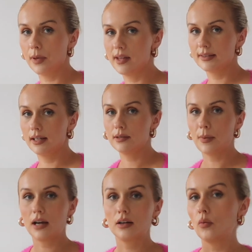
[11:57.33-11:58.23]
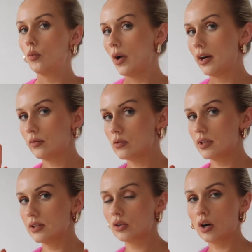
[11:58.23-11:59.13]
be slicked back when I've worn
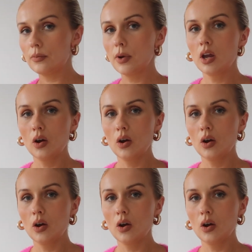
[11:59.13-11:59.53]
this top.